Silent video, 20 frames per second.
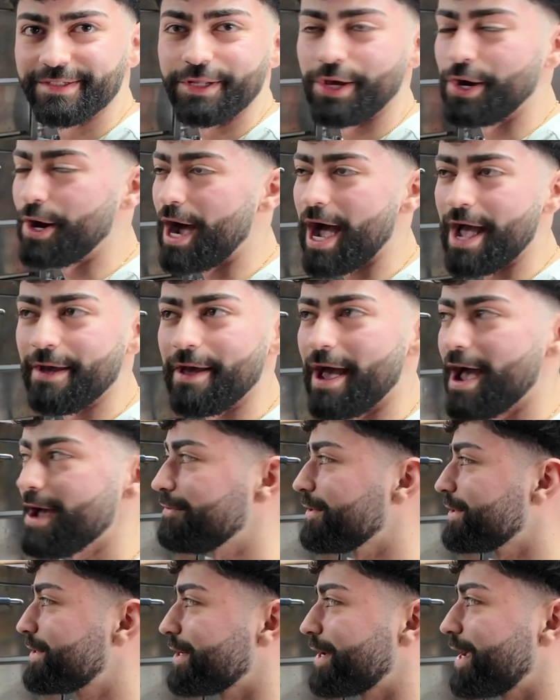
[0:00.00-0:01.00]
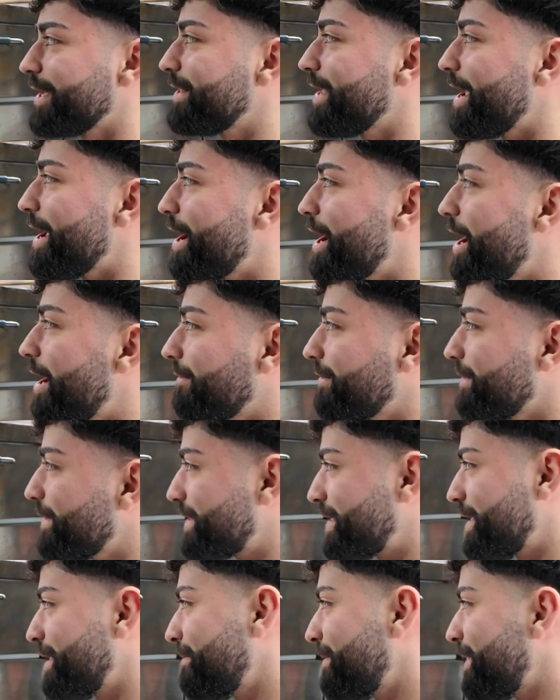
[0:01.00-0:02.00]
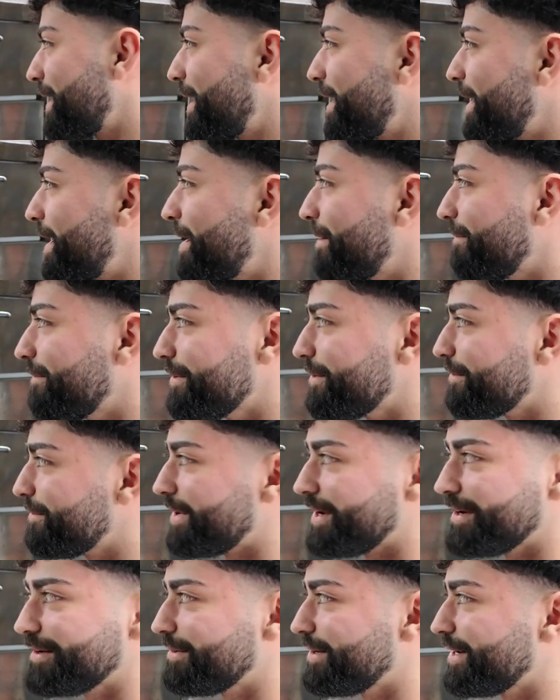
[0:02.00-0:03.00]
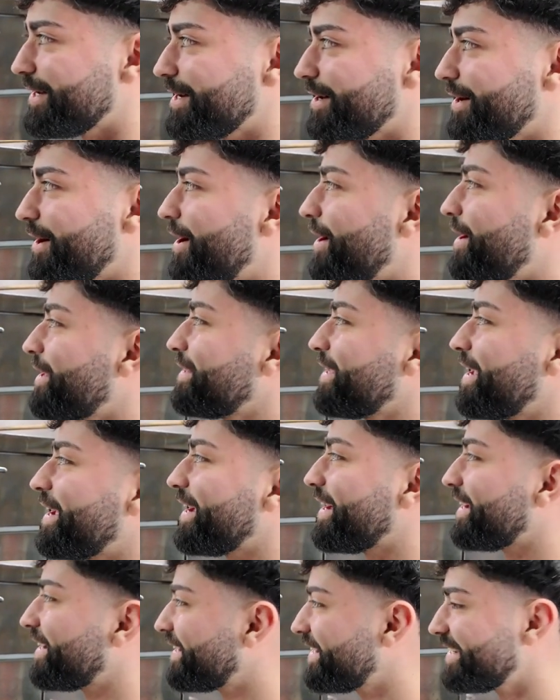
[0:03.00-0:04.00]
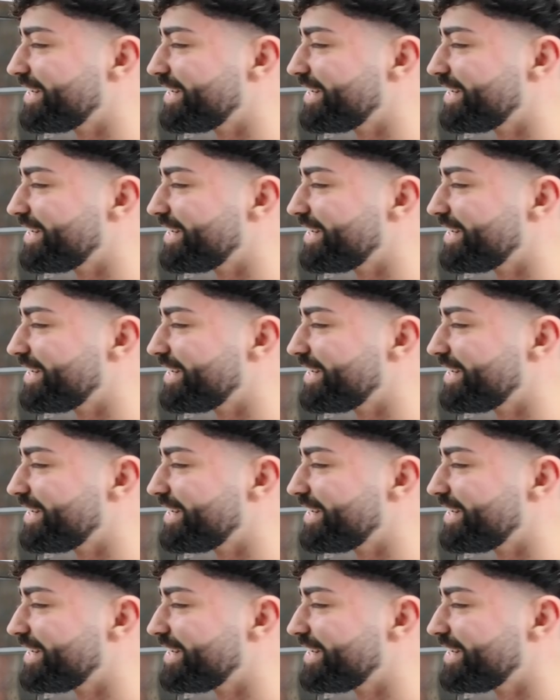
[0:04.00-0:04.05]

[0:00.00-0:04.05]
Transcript: No, I haven't took a day off. You see me and him, we're here all day.